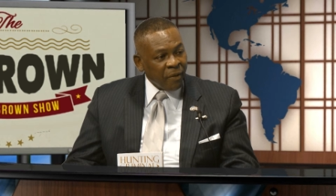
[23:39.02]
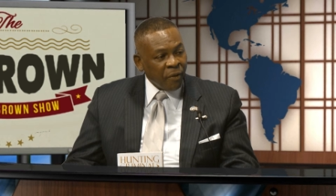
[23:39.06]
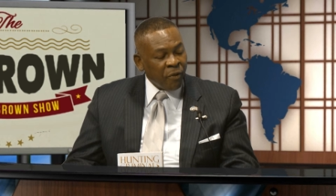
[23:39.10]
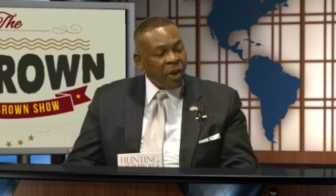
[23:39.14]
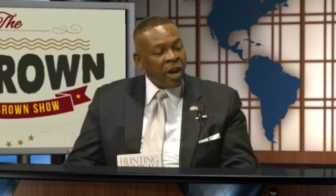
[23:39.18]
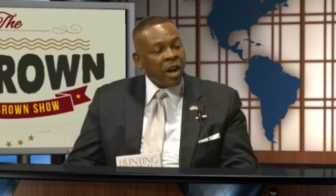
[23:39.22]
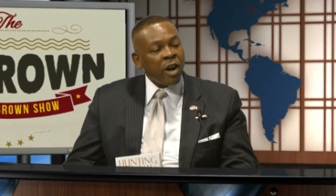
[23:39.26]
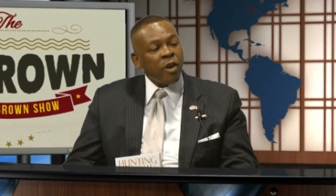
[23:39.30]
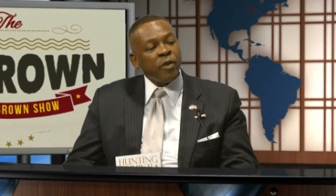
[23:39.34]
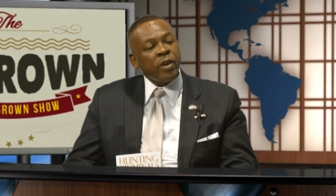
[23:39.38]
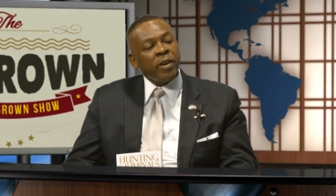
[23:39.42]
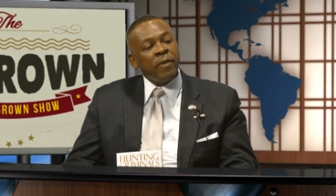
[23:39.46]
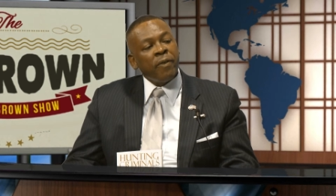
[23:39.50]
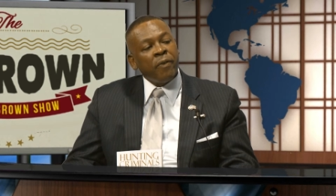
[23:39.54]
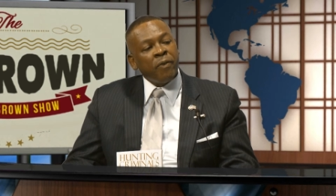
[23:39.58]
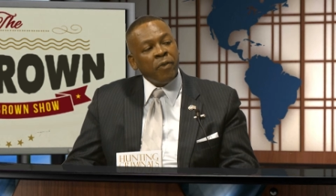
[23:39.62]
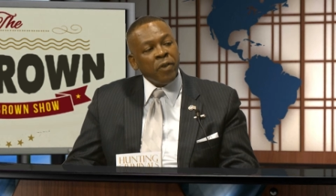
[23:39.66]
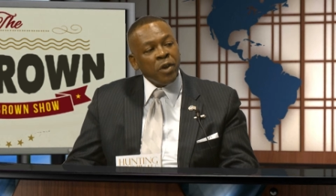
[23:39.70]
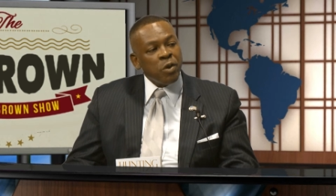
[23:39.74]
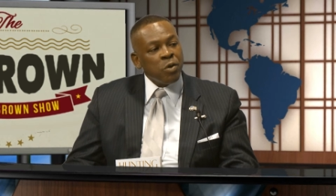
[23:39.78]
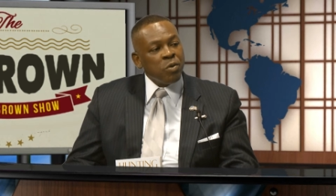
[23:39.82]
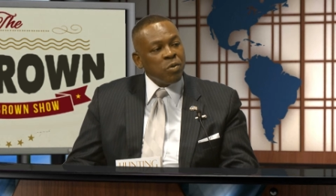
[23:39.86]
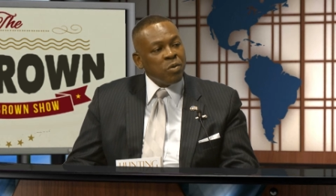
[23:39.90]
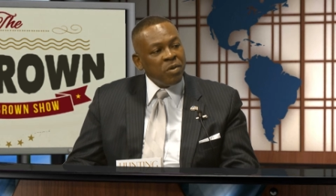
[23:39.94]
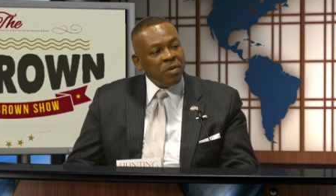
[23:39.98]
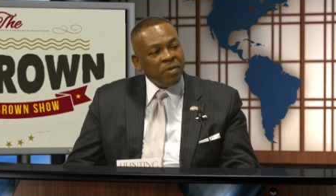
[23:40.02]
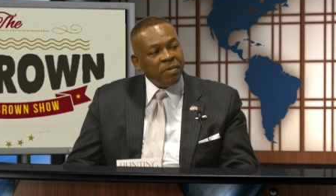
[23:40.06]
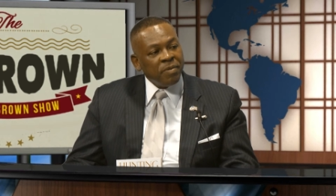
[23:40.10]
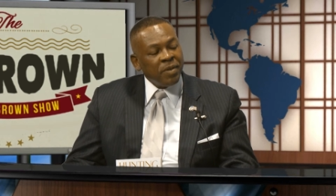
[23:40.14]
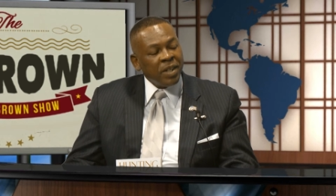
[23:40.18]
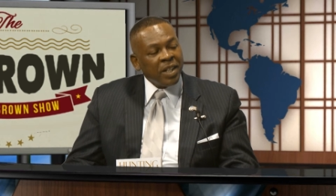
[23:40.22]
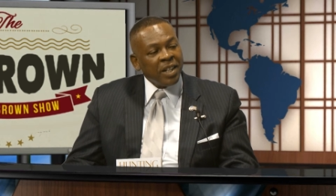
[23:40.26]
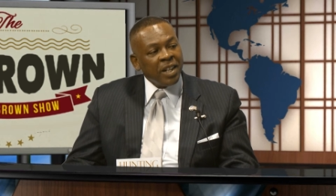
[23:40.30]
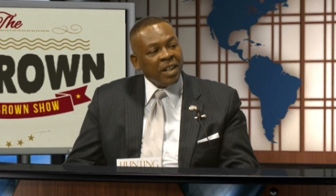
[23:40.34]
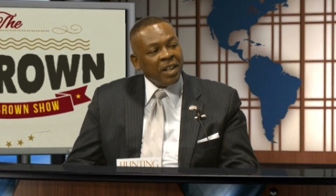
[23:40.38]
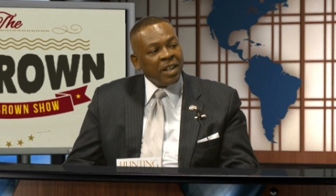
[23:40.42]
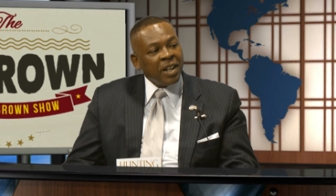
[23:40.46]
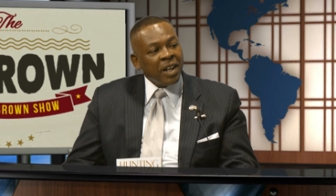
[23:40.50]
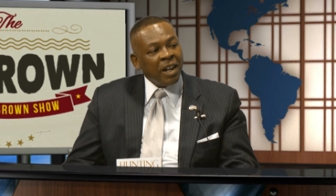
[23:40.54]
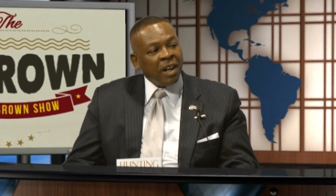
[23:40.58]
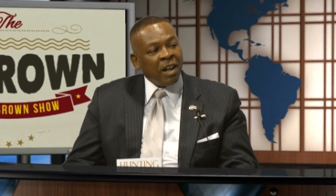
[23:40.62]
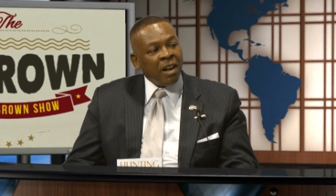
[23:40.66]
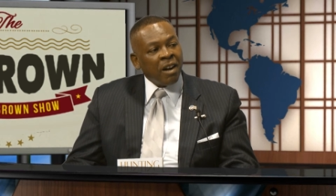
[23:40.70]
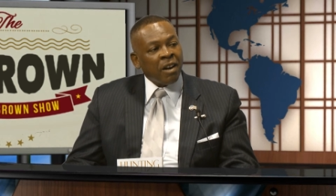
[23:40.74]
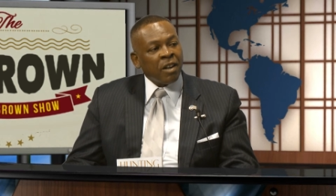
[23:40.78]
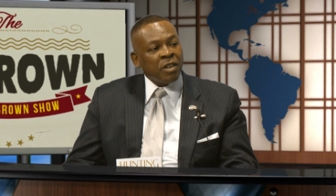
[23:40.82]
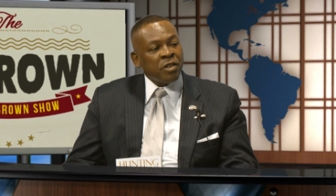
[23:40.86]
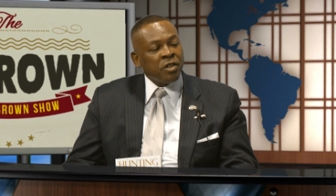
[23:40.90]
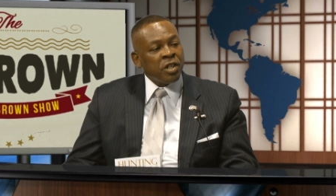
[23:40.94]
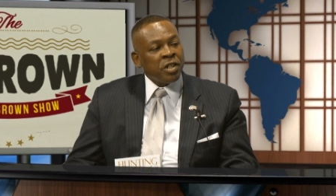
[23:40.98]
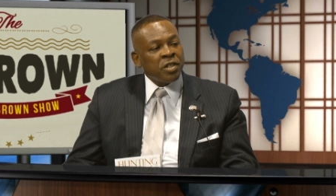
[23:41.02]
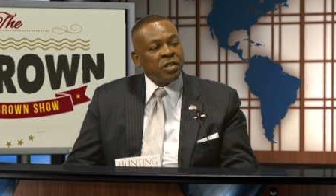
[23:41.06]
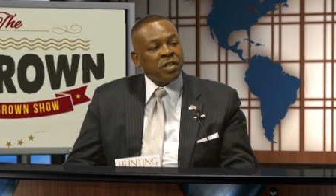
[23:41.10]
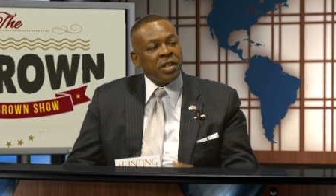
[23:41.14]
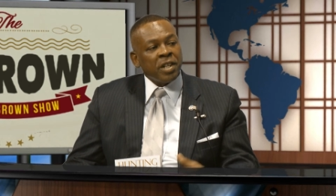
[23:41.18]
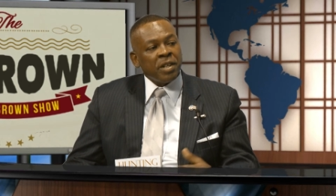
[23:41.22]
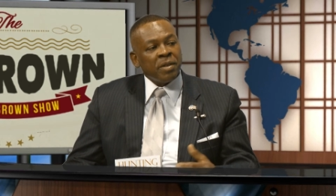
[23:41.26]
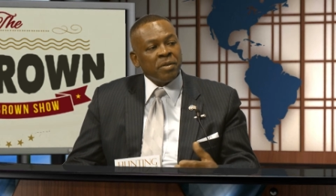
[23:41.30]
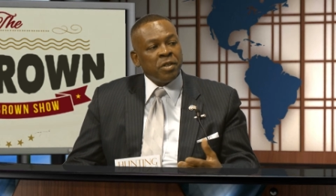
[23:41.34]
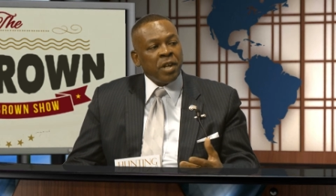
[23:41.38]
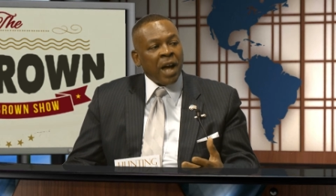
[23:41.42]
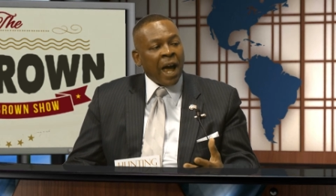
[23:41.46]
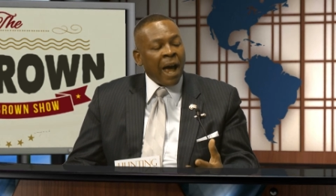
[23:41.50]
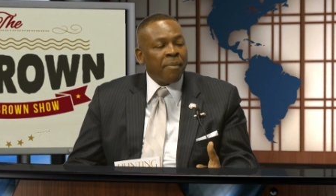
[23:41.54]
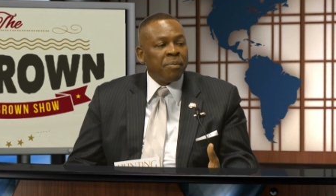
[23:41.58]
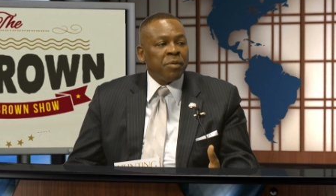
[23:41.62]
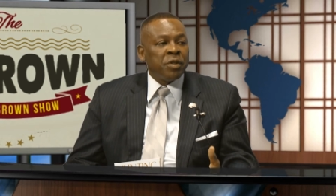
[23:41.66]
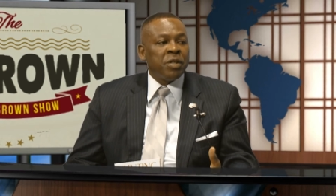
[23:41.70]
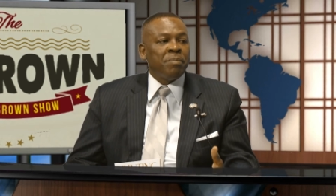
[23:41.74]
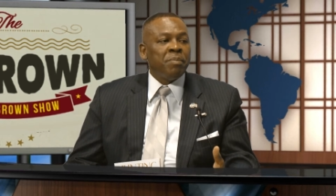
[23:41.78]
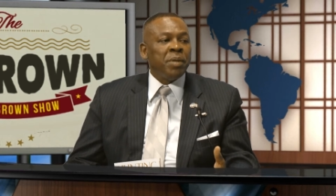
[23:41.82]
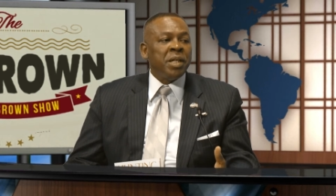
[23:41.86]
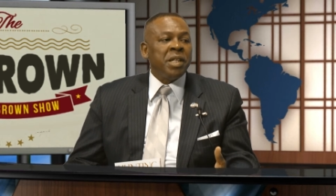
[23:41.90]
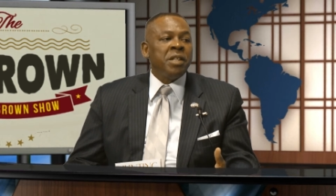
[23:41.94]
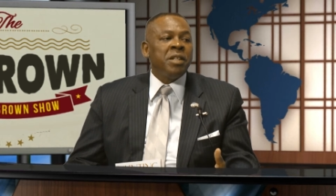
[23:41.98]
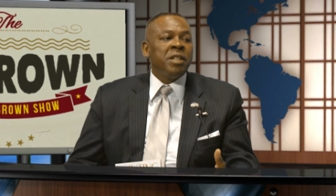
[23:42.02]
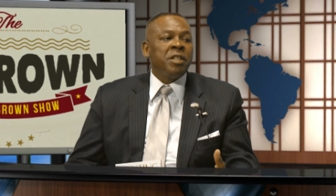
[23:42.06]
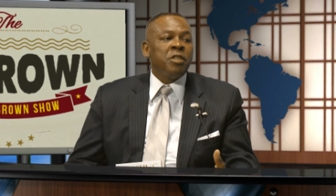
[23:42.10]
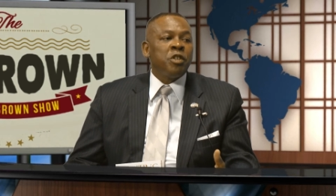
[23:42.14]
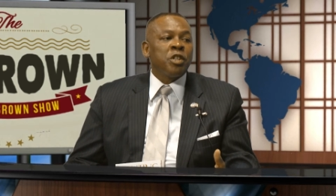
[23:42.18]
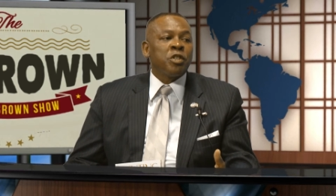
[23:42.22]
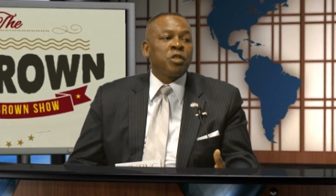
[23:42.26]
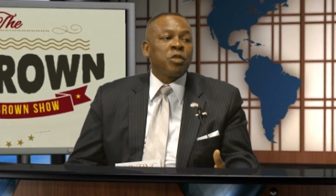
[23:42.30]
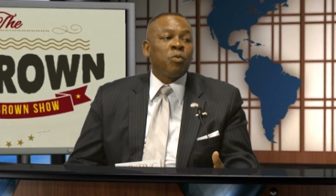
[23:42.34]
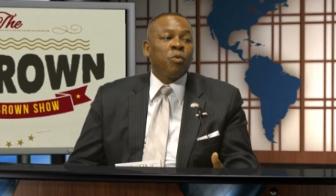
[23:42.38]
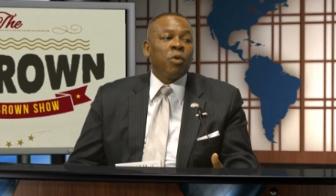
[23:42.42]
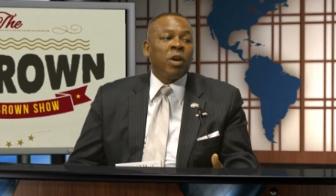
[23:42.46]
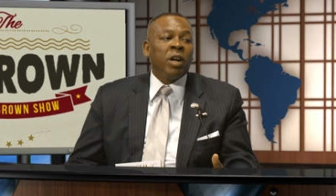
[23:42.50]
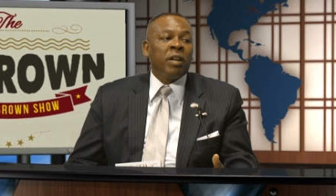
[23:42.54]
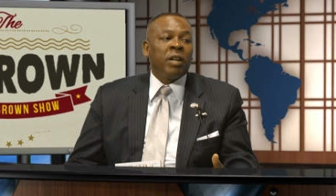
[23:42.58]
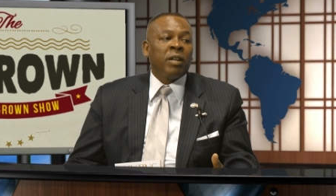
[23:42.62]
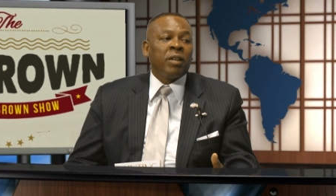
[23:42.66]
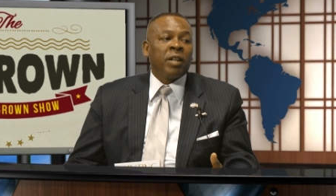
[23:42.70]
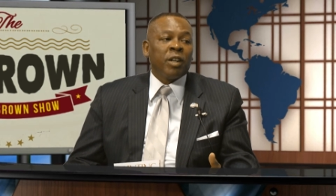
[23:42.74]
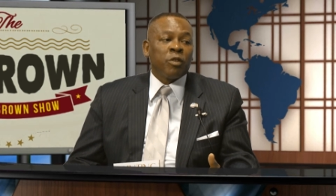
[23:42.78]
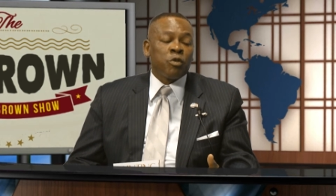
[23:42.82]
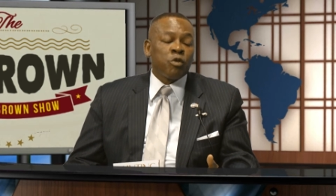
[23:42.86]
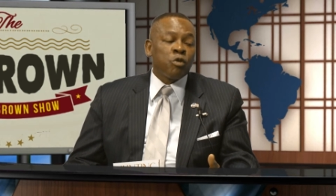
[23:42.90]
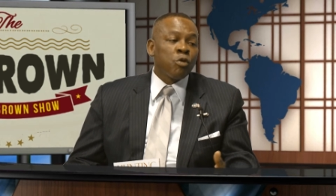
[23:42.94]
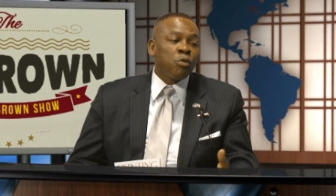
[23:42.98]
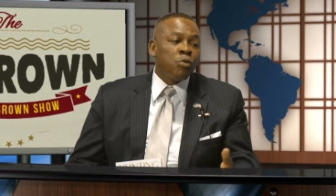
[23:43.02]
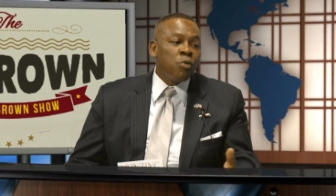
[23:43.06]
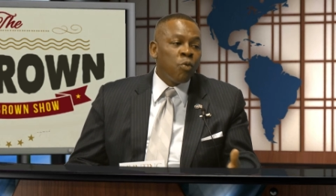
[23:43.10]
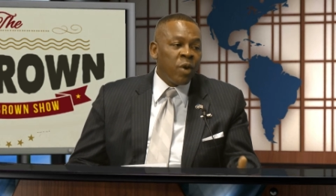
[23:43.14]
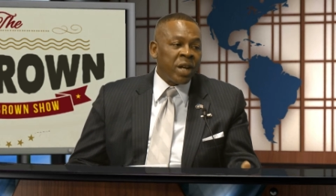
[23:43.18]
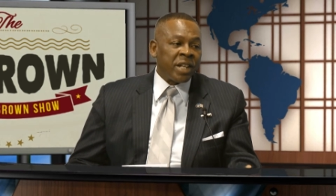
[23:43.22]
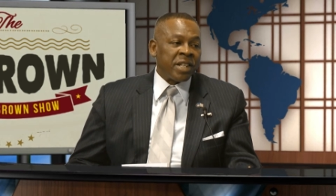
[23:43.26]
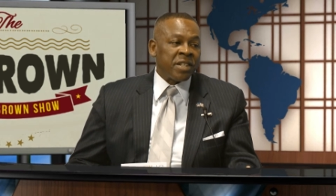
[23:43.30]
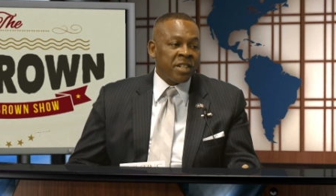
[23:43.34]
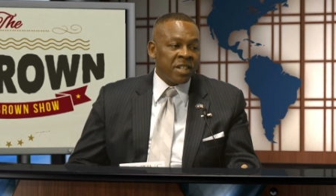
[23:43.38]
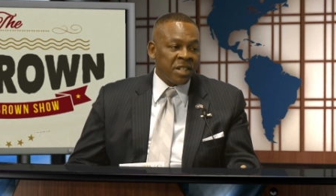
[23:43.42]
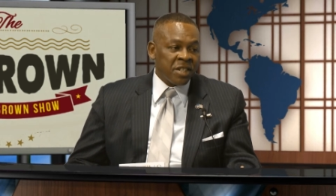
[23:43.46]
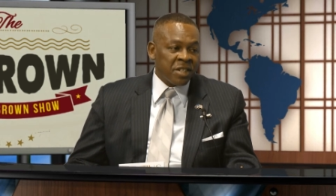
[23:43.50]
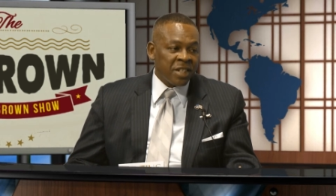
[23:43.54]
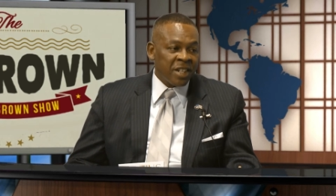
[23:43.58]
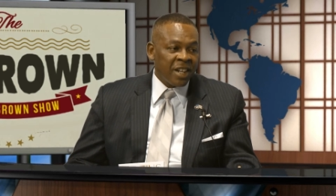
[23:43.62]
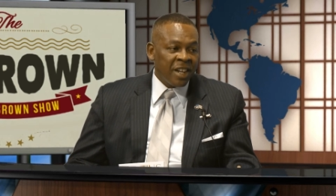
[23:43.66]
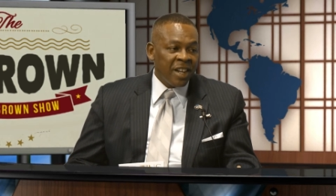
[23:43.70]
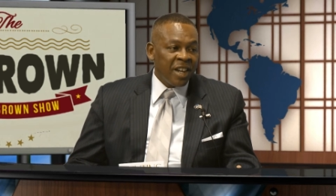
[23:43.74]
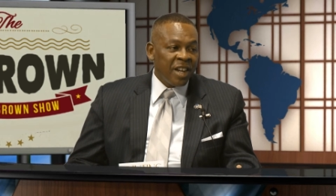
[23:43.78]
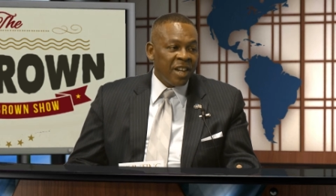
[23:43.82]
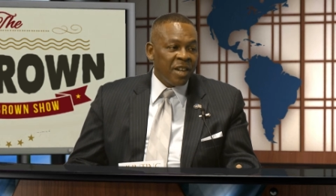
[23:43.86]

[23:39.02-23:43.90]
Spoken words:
Very few are happen to be just a true witness.